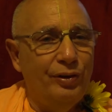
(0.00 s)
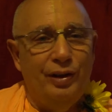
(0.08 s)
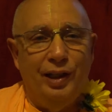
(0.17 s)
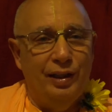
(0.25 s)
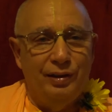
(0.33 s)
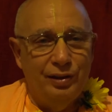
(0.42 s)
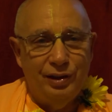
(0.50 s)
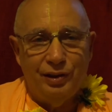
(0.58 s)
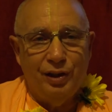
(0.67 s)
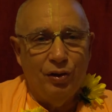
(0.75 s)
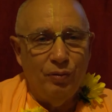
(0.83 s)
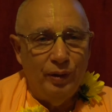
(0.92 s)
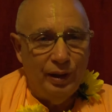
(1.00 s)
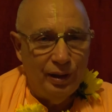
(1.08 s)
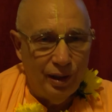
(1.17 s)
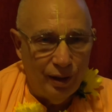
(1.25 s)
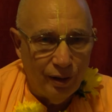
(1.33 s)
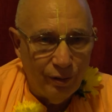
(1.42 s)
thing, just going
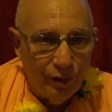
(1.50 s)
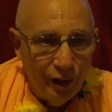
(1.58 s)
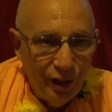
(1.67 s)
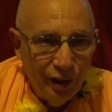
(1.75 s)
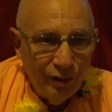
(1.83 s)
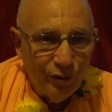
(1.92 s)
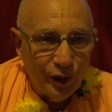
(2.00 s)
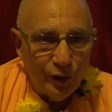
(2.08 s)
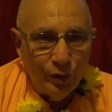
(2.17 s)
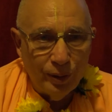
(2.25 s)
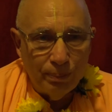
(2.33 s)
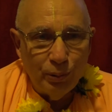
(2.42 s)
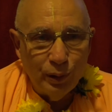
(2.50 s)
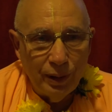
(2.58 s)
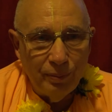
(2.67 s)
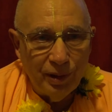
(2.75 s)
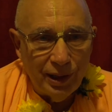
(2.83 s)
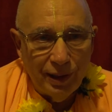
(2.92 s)
there for Gaur
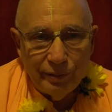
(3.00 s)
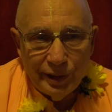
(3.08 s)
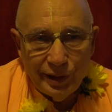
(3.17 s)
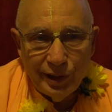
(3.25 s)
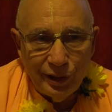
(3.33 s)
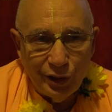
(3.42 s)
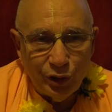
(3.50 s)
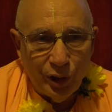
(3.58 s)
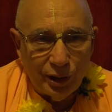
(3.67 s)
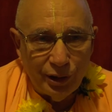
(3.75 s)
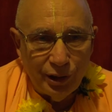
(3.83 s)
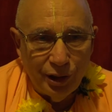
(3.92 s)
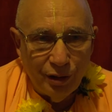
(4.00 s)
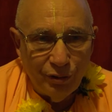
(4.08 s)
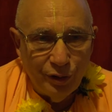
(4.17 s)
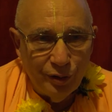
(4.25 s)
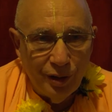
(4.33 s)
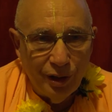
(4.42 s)
Purnima. That was the instruction of
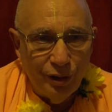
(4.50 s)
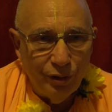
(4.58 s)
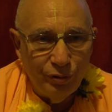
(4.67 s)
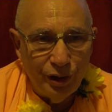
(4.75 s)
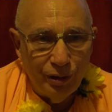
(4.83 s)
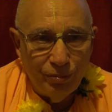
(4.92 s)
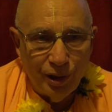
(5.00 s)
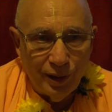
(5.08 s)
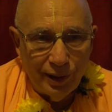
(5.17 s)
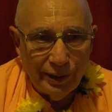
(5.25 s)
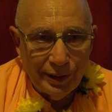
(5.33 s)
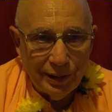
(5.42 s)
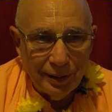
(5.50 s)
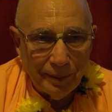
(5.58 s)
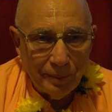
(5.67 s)
Govinda Maharaj.